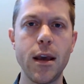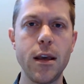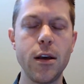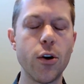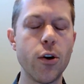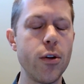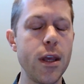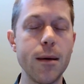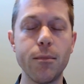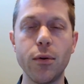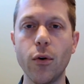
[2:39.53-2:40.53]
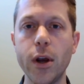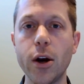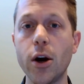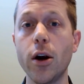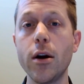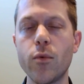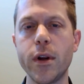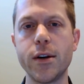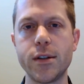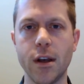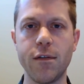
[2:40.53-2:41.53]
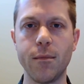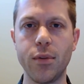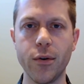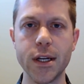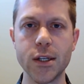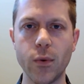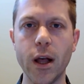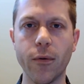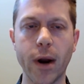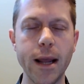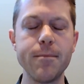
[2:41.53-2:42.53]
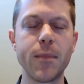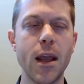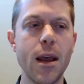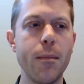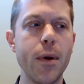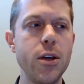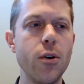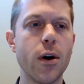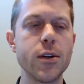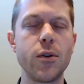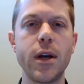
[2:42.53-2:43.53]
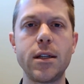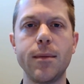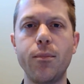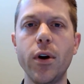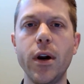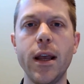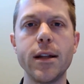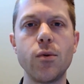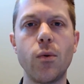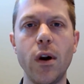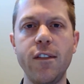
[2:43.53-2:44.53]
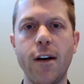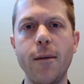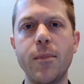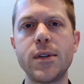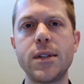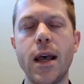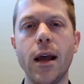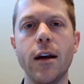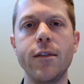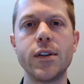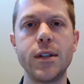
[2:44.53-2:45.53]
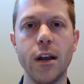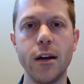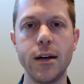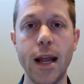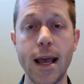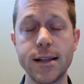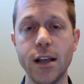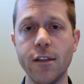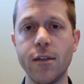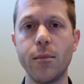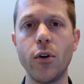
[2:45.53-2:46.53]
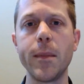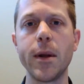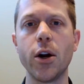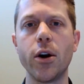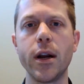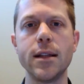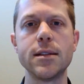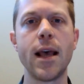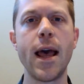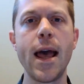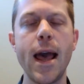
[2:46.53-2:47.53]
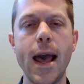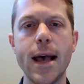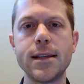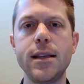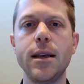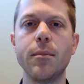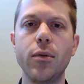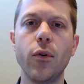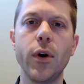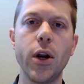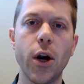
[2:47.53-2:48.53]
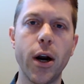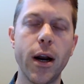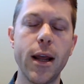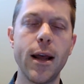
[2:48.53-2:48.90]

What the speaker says: You're the employer when you're self-employed as well, right? But you also get to put in 25% of your net self-employment earnings as the employer.